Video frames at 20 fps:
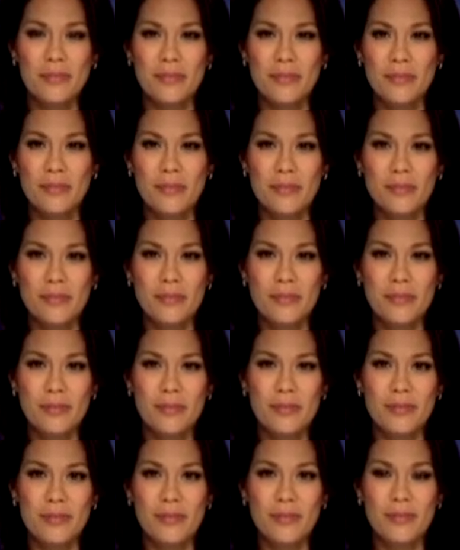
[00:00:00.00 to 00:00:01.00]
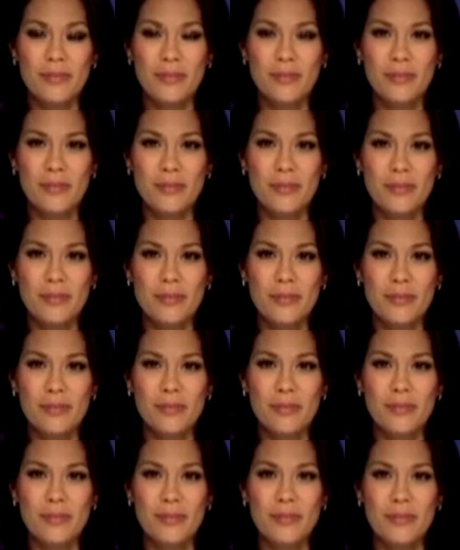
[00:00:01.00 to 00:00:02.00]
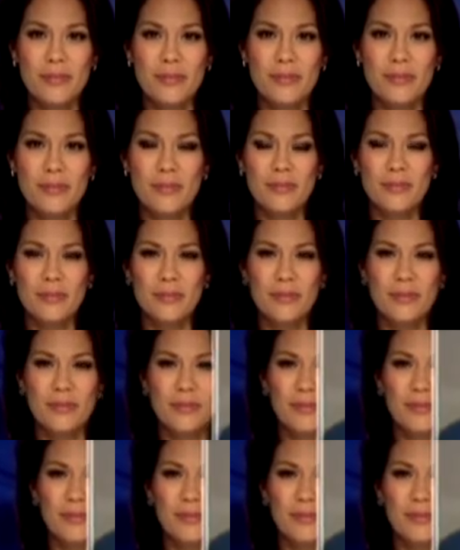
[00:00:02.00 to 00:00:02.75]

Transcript: (silent)